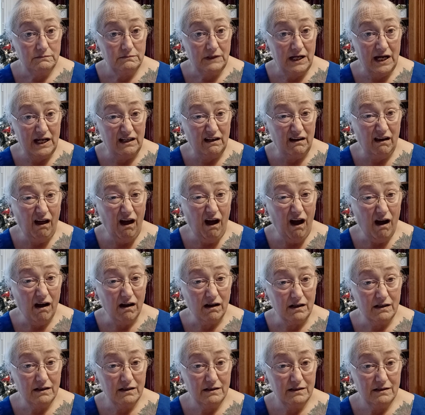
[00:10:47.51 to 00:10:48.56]
8 o'clock.
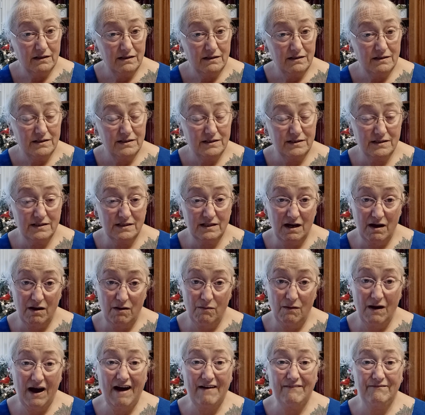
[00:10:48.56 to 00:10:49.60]

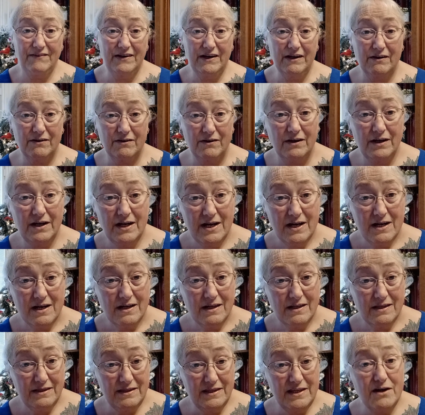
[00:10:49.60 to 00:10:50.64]
So I figure
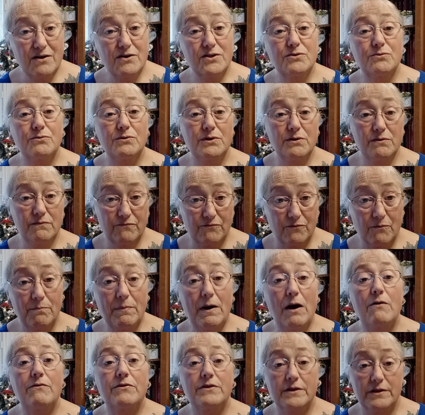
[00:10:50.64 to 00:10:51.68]
there's room for
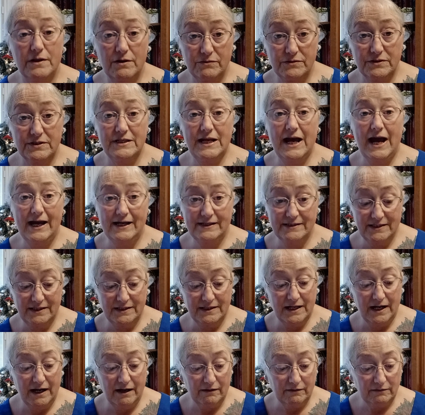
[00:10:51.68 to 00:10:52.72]
both of those snacks
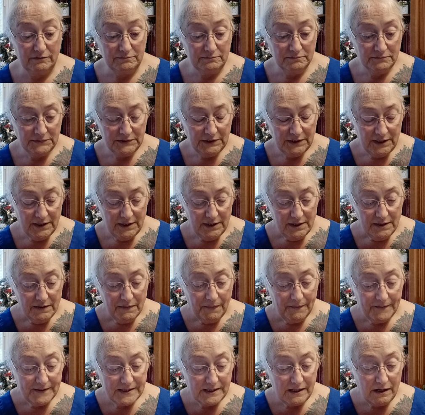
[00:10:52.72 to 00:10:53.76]
in there.
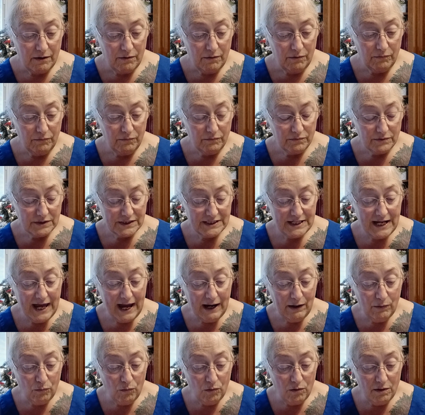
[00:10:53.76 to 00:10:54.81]
So
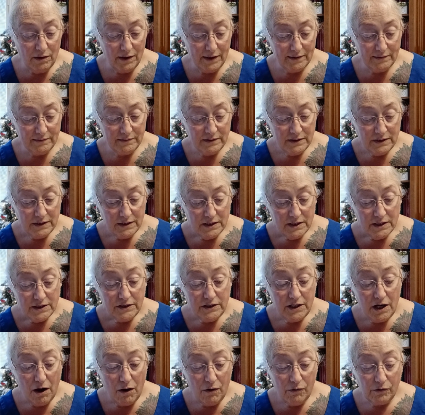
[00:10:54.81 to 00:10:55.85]
snack 1,
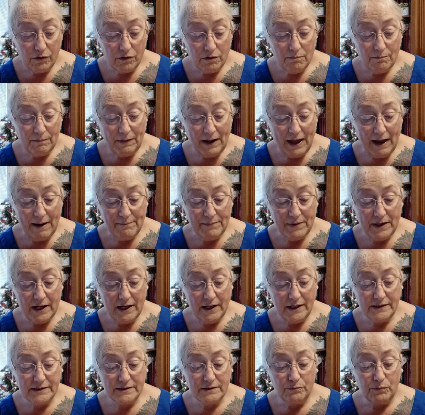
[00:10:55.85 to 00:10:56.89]
yogurt,
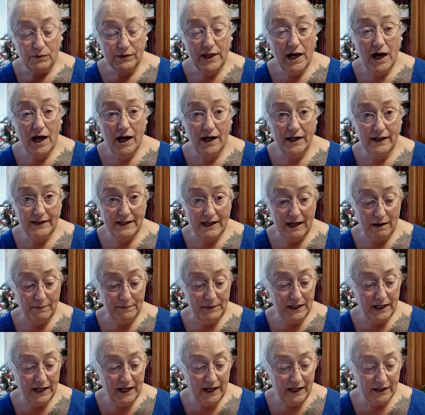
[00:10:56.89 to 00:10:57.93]
blackberries with honey. That'll
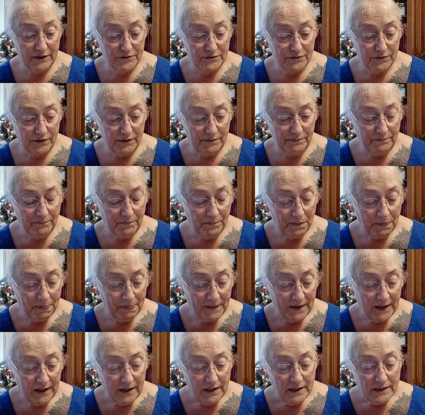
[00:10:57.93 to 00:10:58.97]
be an extra.
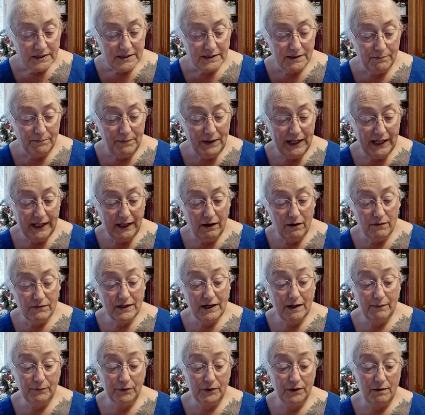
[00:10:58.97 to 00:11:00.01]
Some pico that
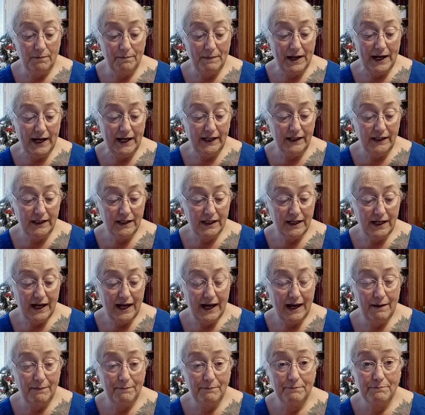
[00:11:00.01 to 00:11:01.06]
I'm going to make,
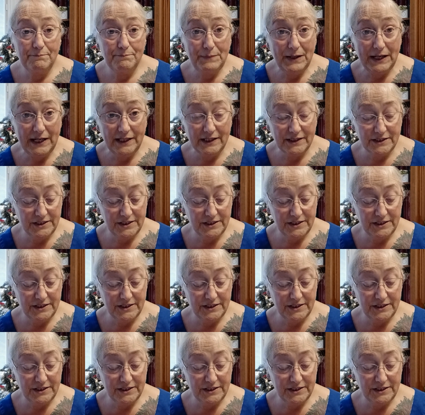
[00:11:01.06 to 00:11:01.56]
and pita